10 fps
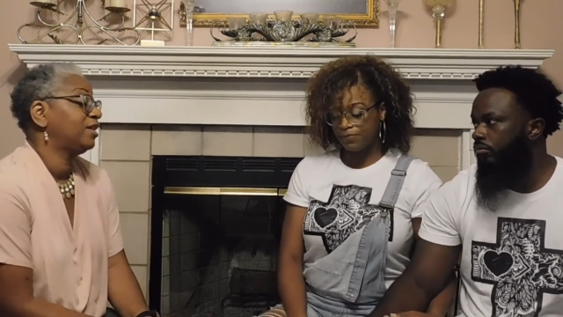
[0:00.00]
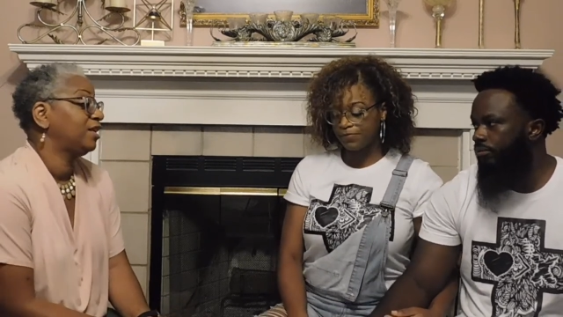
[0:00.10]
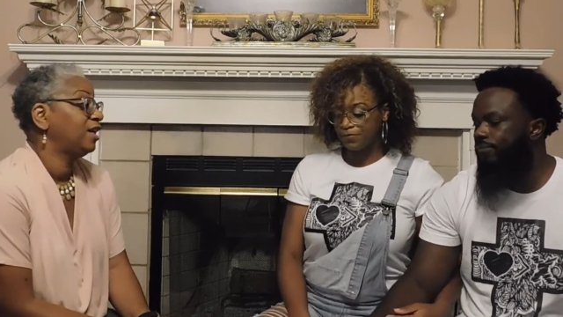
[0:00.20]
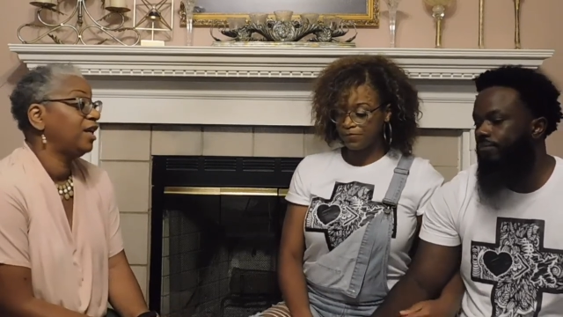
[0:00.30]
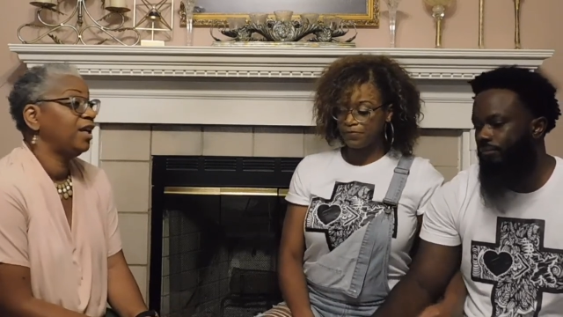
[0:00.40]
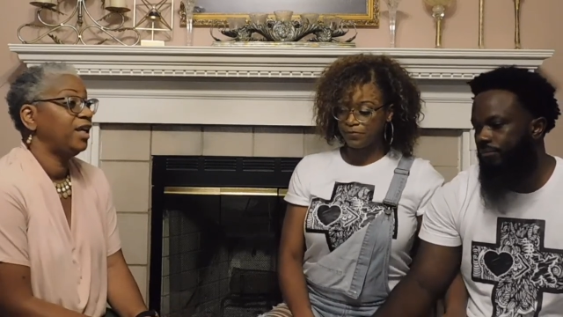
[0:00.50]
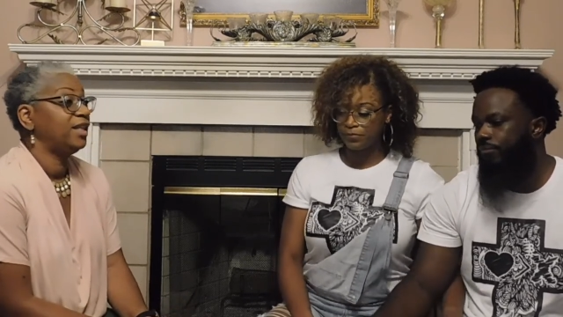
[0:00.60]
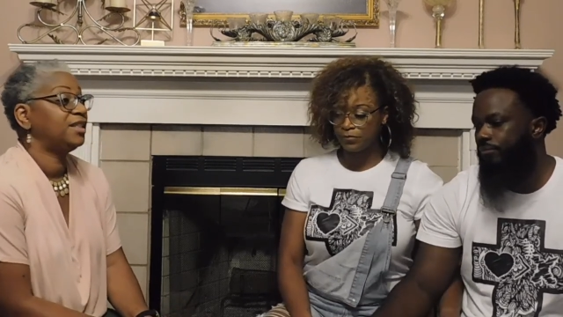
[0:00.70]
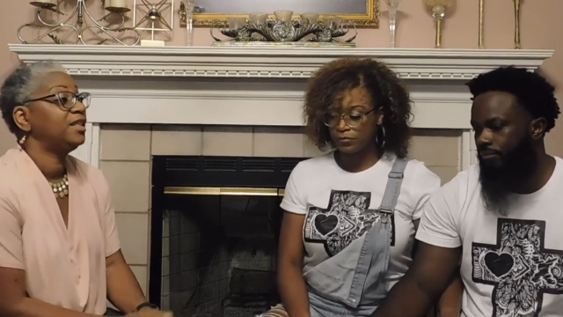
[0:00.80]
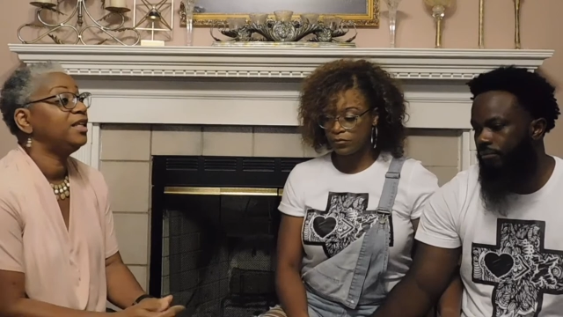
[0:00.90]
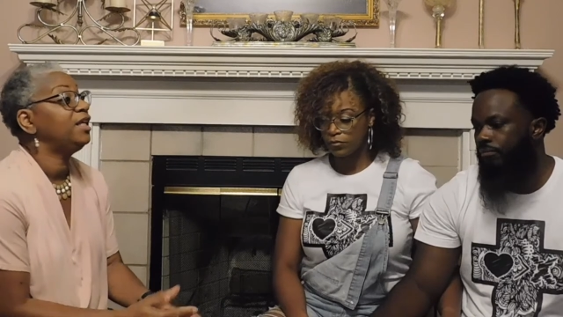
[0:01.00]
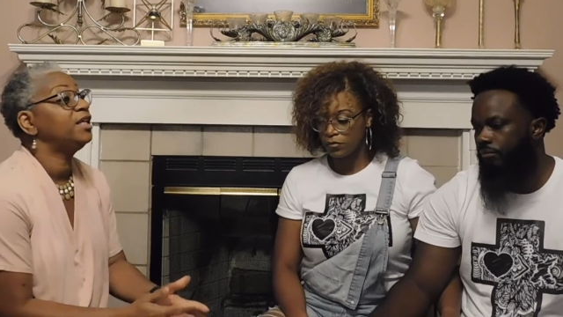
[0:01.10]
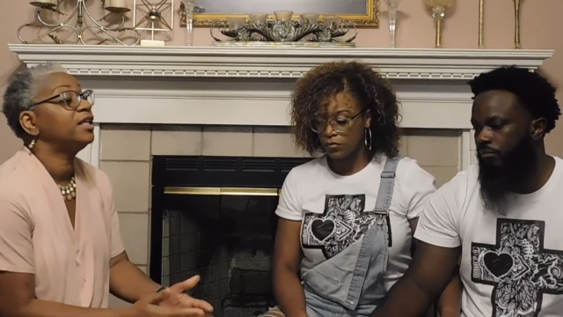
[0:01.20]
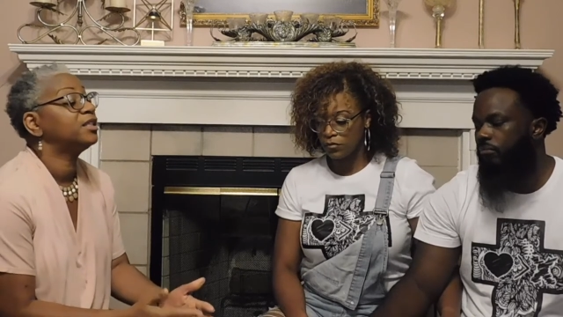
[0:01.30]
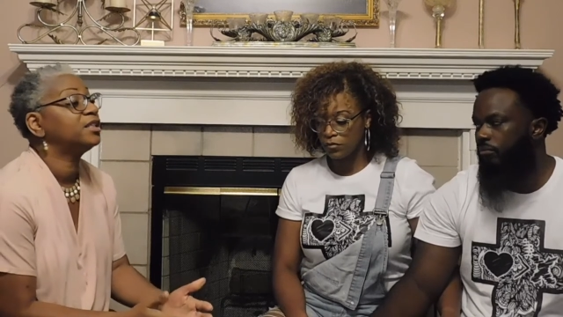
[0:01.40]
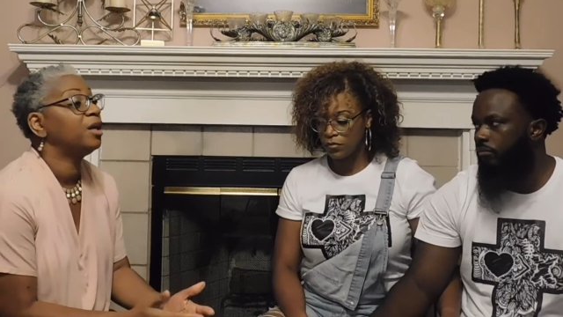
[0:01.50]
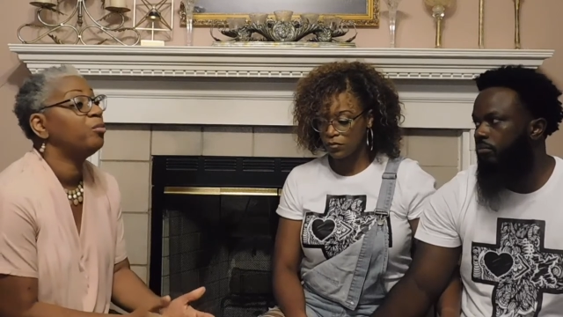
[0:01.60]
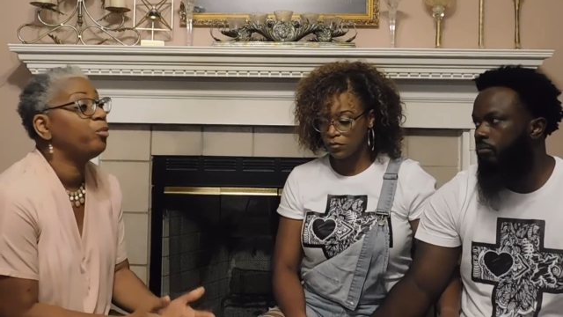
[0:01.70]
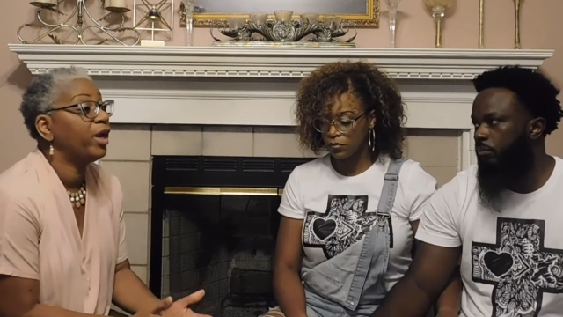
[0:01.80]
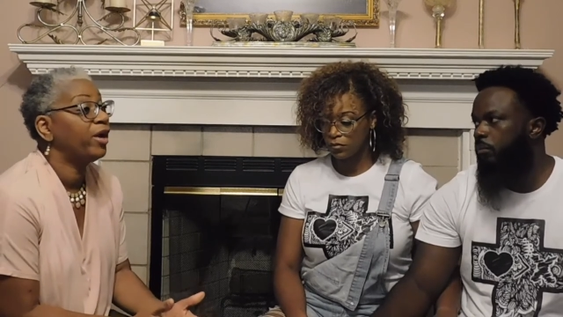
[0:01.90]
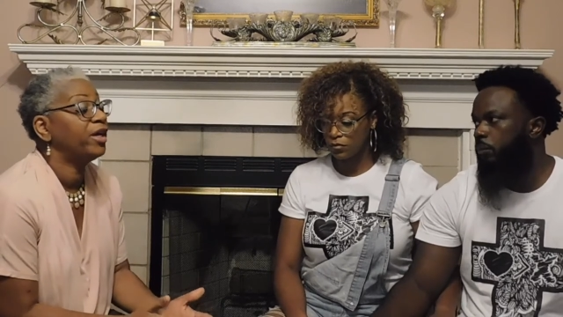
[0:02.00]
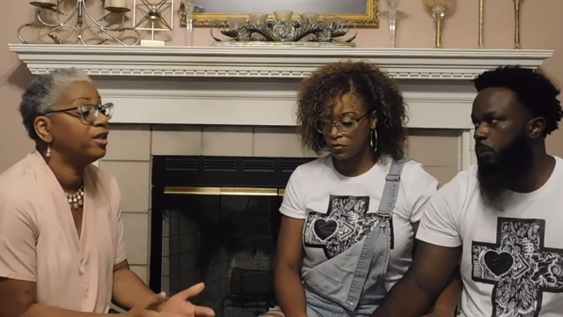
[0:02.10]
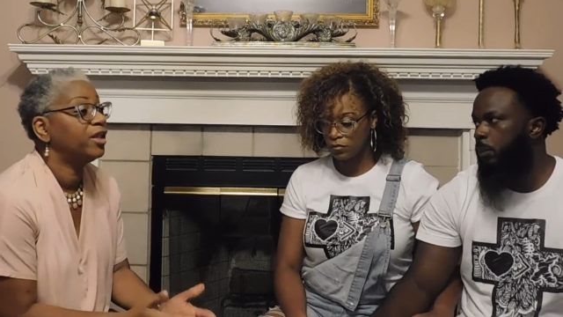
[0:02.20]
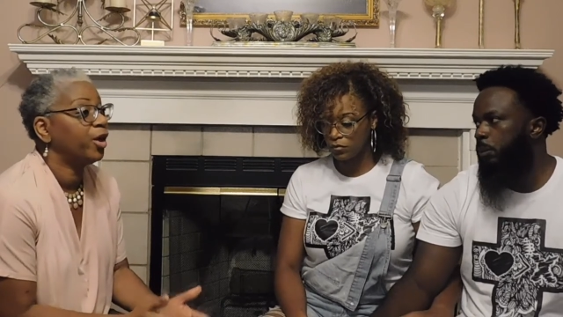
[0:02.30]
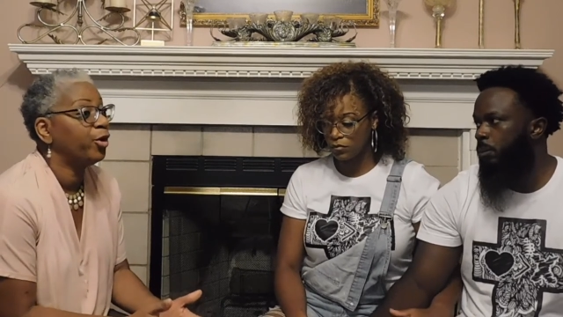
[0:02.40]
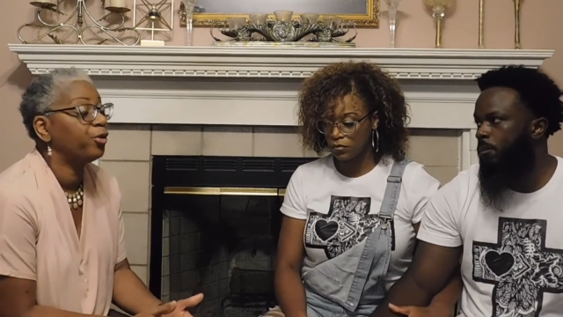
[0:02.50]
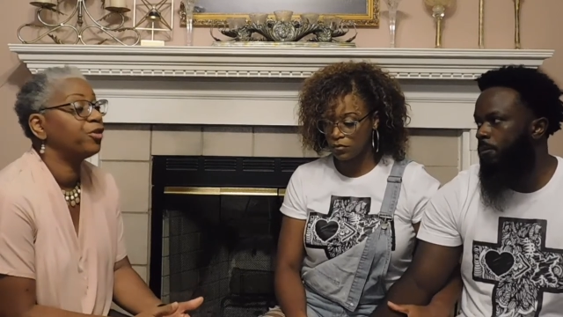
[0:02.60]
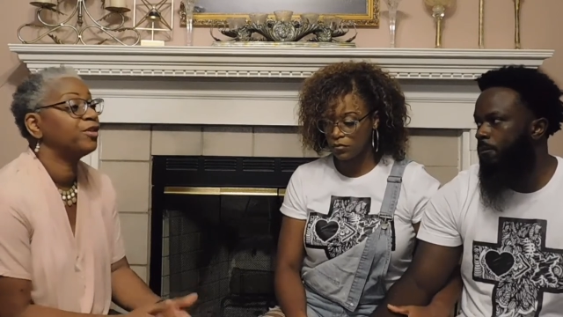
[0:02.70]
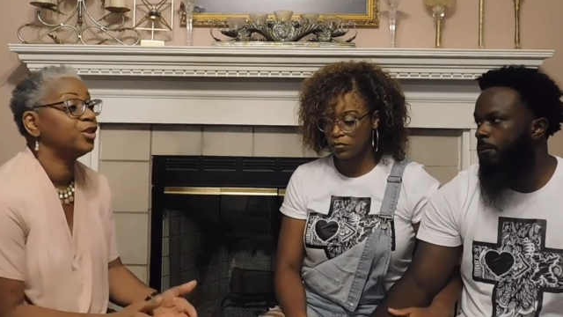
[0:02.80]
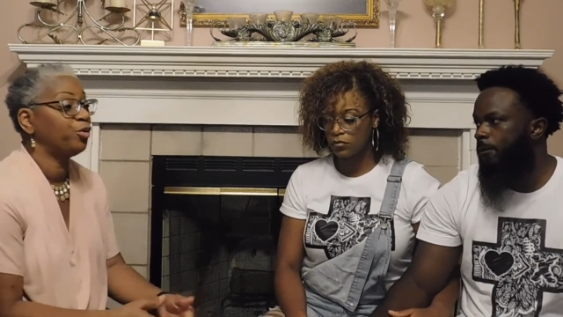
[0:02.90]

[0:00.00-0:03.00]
Speaker 1: Mm-hmm. Mm-hmm. It's needed somewhere in the earth.